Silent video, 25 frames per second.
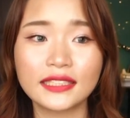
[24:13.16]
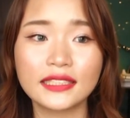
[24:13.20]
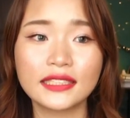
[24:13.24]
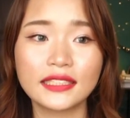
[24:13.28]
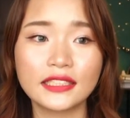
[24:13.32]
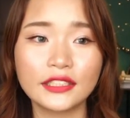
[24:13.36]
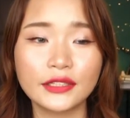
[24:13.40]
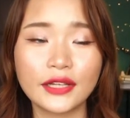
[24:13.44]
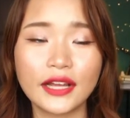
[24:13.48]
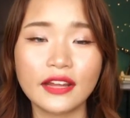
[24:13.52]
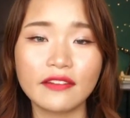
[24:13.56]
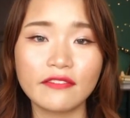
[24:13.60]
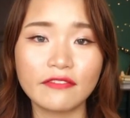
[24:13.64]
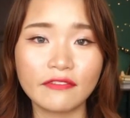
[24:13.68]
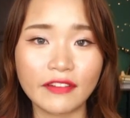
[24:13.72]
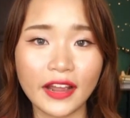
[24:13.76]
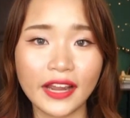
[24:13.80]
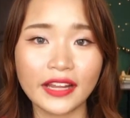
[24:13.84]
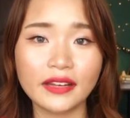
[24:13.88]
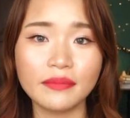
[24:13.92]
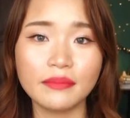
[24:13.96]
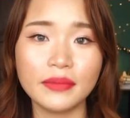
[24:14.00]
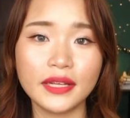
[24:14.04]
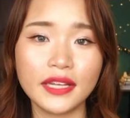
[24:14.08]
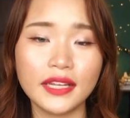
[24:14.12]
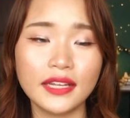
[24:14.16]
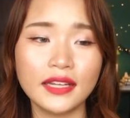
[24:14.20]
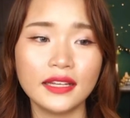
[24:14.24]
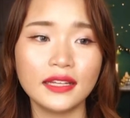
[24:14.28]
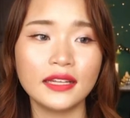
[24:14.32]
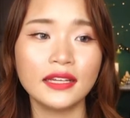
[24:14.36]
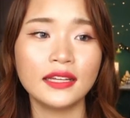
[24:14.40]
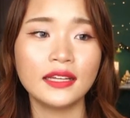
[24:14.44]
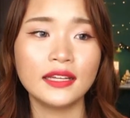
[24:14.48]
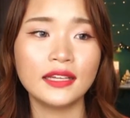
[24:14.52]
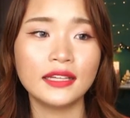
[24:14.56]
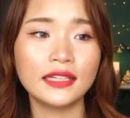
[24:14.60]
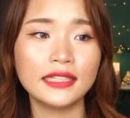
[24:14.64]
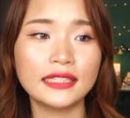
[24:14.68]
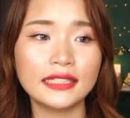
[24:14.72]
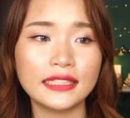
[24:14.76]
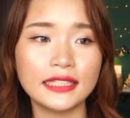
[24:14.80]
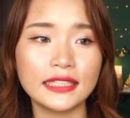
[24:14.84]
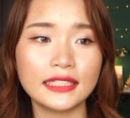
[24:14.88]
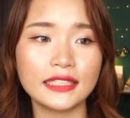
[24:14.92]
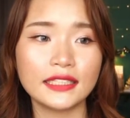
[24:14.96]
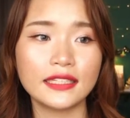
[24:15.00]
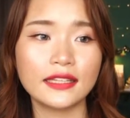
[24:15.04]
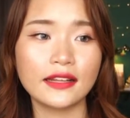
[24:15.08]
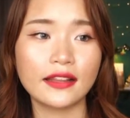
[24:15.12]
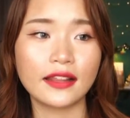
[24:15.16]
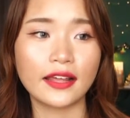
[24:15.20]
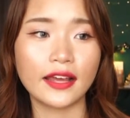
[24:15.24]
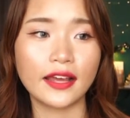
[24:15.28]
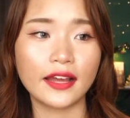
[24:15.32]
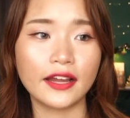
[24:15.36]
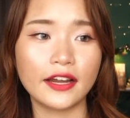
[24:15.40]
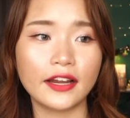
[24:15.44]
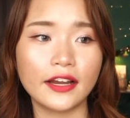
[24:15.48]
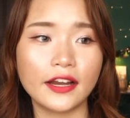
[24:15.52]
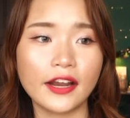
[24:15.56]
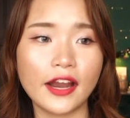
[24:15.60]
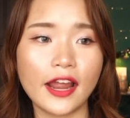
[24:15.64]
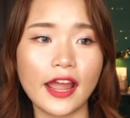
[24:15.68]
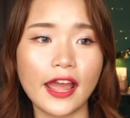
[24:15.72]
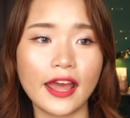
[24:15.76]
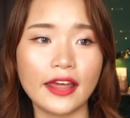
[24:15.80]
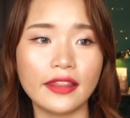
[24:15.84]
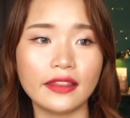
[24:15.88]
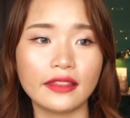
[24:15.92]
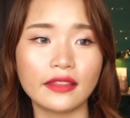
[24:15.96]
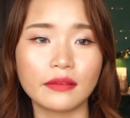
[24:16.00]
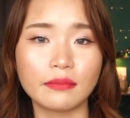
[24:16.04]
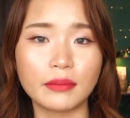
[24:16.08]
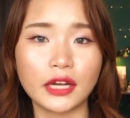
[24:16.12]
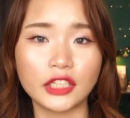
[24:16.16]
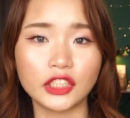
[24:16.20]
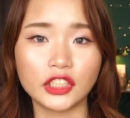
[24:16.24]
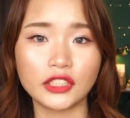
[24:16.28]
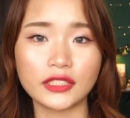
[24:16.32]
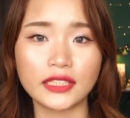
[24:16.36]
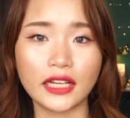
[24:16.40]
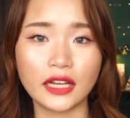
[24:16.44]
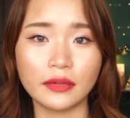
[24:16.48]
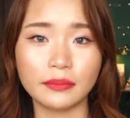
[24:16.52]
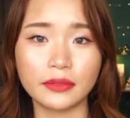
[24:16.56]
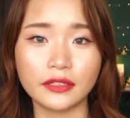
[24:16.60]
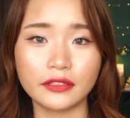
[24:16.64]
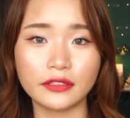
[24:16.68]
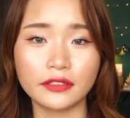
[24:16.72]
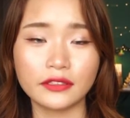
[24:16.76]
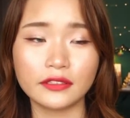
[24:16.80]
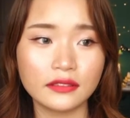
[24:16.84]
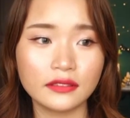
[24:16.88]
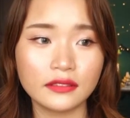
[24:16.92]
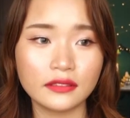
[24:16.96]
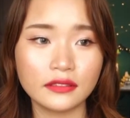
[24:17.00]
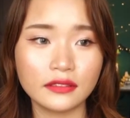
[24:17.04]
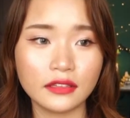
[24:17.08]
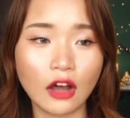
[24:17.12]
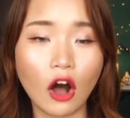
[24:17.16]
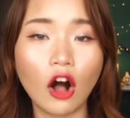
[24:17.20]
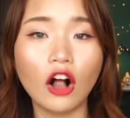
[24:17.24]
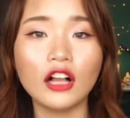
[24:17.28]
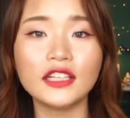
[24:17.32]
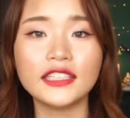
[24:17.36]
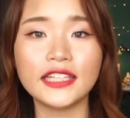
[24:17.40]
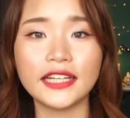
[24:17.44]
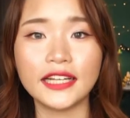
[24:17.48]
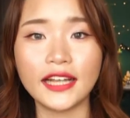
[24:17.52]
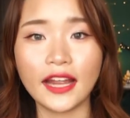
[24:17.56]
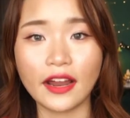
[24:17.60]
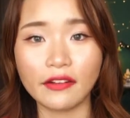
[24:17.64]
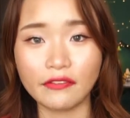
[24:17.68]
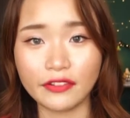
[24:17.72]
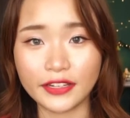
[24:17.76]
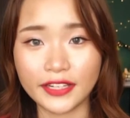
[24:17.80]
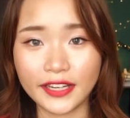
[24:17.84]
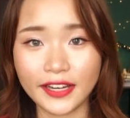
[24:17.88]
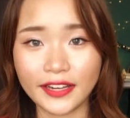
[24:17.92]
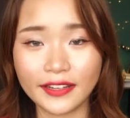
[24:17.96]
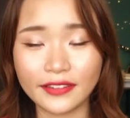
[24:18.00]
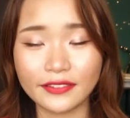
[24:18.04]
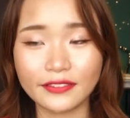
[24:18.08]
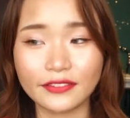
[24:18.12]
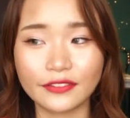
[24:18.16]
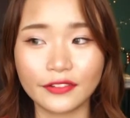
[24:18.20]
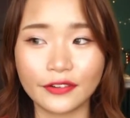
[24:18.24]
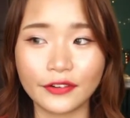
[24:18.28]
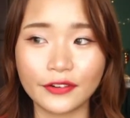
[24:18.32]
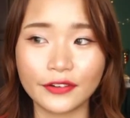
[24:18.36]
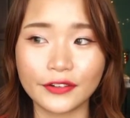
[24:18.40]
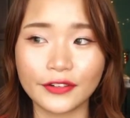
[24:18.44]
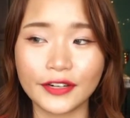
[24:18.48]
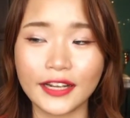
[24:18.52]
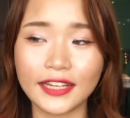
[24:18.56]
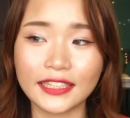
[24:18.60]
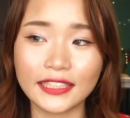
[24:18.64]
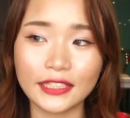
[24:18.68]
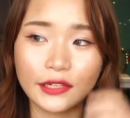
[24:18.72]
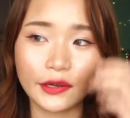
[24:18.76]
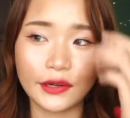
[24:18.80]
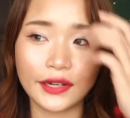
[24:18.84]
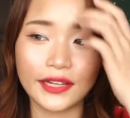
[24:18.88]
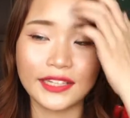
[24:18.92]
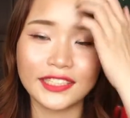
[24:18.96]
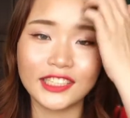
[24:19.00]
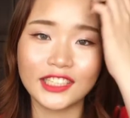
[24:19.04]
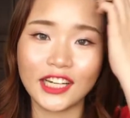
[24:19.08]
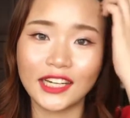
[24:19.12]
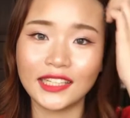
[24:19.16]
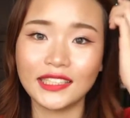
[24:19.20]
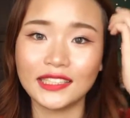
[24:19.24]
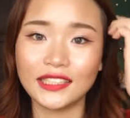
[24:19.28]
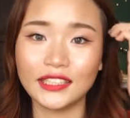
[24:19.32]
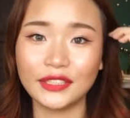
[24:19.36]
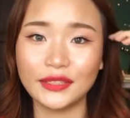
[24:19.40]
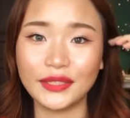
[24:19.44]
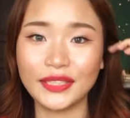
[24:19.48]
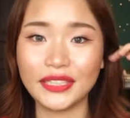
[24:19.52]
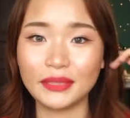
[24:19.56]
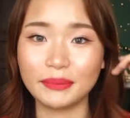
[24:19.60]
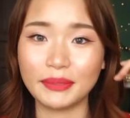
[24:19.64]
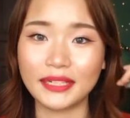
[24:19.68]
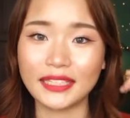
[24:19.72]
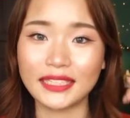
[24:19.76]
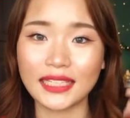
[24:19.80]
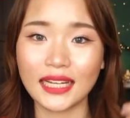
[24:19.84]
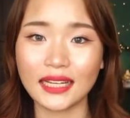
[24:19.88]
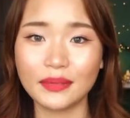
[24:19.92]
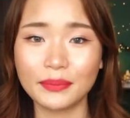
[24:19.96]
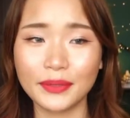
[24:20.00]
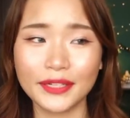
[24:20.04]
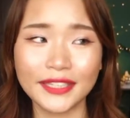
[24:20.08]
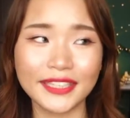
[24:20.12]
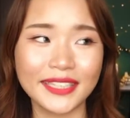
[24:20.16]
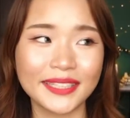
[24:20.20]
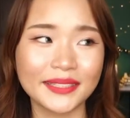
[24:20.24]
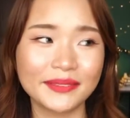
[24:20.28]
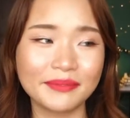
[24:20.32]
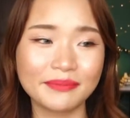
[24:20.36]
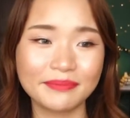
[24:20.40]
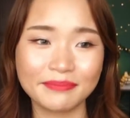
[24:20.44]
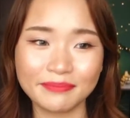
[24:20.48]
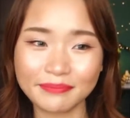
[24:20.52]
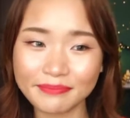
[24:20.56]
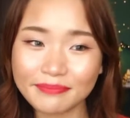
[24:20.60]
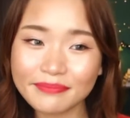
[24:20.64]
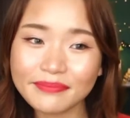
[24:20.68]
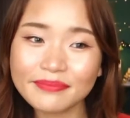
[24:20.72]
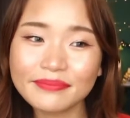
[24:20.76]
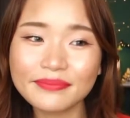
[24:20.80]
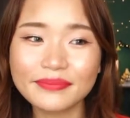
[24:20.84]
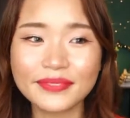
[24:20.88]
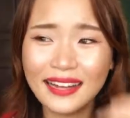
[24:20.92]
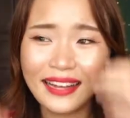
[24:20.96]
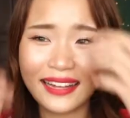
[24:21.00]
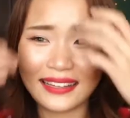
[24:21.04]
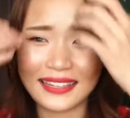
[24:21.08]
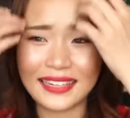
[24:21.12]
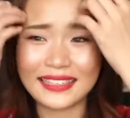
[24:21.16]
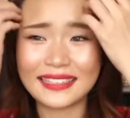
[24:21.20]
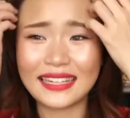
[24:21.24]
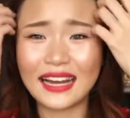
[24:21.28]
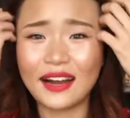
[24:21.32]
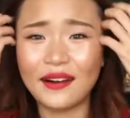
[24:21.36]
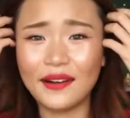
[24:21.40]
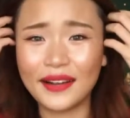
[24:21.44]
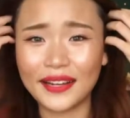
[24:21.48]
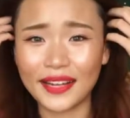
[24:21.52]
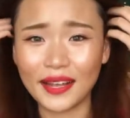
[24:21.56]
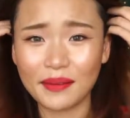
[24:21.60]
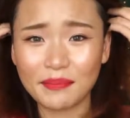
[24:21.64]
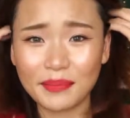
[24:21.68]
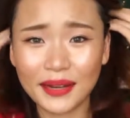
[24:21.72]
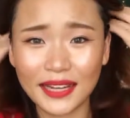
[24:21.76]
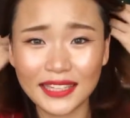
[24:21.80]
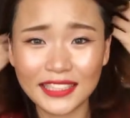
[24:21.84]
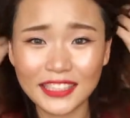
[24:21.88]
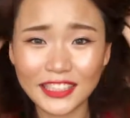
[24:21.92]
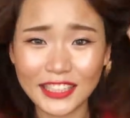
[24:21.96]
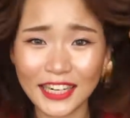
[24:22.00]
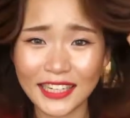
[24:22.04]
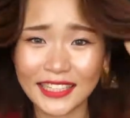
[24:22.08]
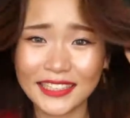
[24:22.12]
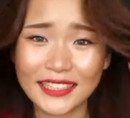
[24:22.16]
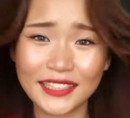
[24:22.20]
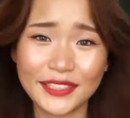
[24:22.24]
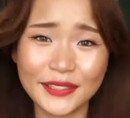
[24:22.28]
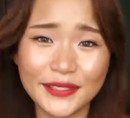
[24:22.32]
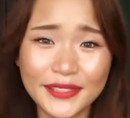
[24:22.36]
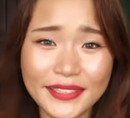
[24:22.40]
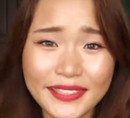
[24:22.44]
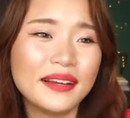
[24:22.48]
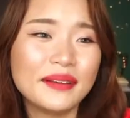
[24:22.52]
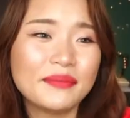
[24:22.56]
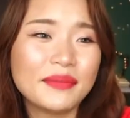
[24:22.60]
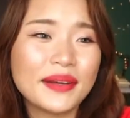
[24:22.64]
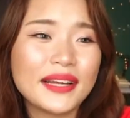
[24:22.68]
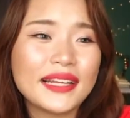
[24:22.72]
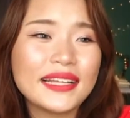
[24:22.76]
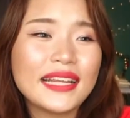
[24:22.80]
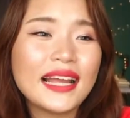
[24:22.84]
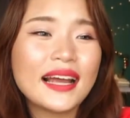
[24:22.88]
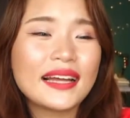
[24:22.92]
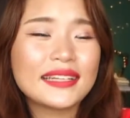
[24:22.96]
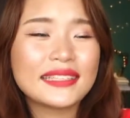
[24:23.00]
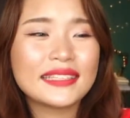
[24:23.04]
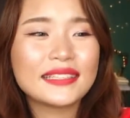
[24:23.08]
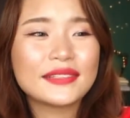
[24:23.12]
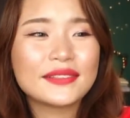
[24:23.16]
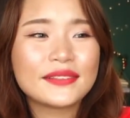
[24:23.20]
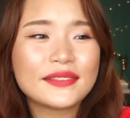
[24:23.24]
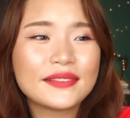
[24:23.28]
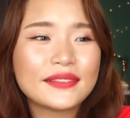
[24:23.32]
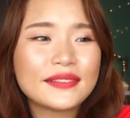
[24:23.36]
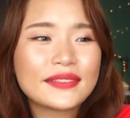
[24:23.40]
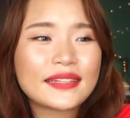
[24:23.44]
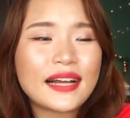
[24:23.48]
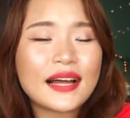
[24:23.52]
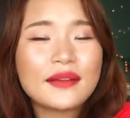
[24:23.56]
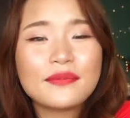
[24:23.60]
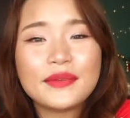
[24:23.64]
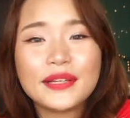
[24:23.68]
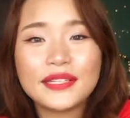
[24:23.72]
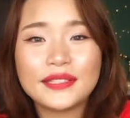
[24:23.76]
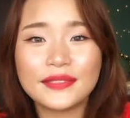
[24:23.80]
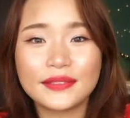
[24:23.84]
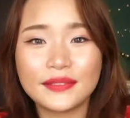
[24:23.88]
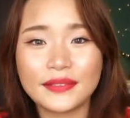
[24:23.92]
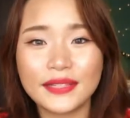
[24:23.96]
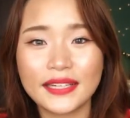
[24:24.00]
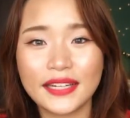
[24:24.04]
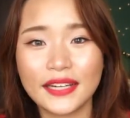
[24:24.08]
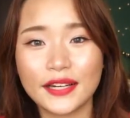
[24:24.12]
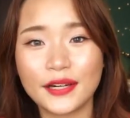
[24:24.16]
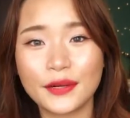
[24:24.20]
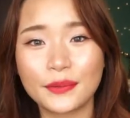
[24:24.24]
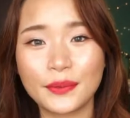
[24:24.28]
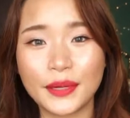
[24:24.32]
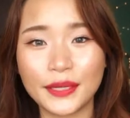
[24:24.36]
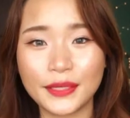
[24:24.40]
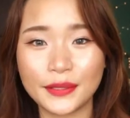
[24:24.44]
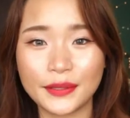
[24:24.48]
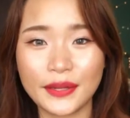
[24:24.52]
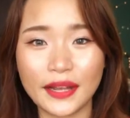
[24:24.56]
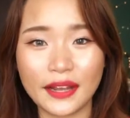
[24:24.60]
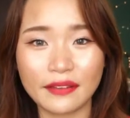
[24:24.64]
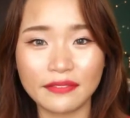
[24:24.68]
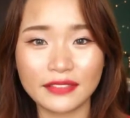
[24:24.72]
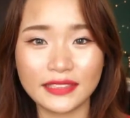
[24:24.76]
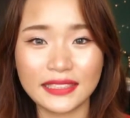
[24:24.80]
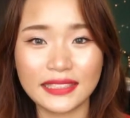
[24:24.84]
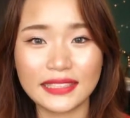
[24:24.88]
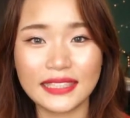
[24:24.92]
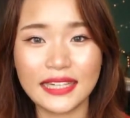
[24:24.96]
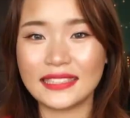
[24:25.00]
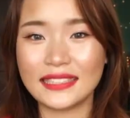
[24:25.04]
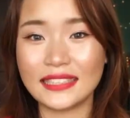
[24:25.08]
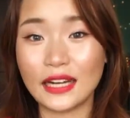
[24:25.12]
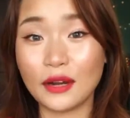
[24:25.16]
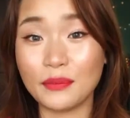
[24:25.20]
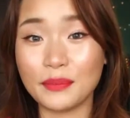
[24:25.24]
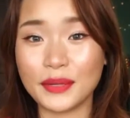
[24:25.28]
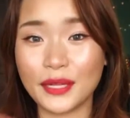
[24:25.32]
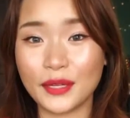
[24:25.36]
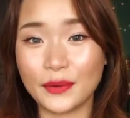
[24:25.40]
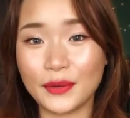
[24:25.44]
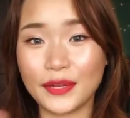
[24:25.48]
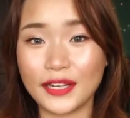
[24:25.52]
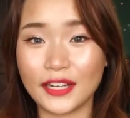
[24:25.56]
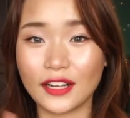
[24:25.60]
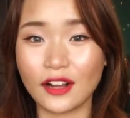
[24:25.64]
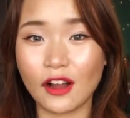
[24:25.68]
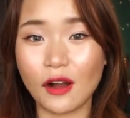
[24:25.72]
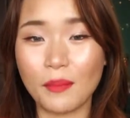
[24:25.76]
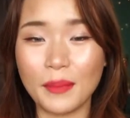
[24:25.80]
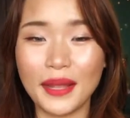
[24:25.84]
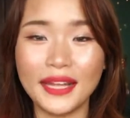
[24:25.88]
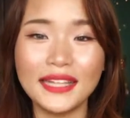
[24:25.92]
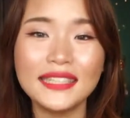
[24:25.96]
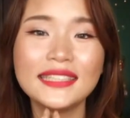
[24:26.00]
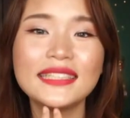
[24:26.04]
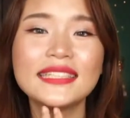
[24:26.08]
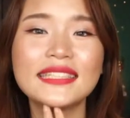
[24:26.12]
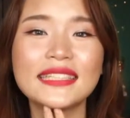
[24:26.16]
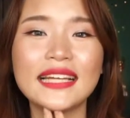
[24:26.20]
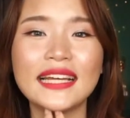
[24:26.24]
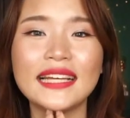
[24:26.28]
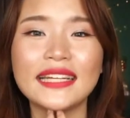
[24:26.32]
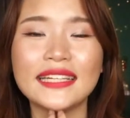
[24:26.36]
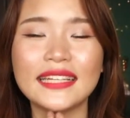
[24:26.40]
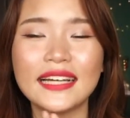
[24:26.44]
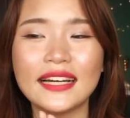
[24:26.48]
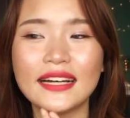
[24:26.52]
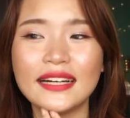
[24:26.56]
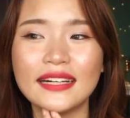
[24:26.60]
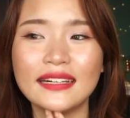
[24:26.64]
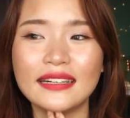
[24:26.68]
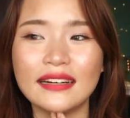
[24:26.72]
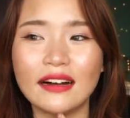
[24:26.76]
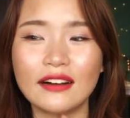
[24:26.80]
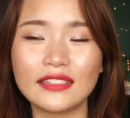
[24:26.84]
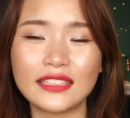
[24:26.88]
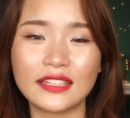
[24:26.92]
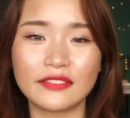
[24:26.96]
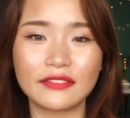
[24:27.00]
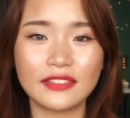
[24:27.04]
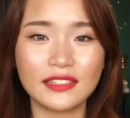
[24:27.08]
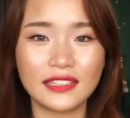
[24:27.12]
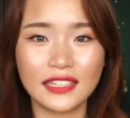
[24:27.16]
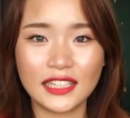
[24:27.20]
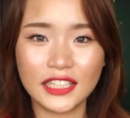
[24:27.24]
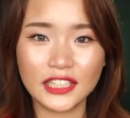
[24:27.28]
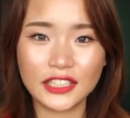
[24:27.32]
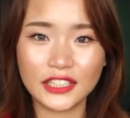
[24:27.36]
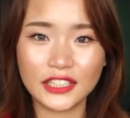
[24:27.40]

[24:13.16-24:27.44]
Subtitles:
you can find me seated there at the mahjong table all day, every day, for as long as Chinese New Year is being celebrated. That's how I get past Chinese New Year. But yeah, so can't wait to hear what you have to say down below in the comments, and I'll definitely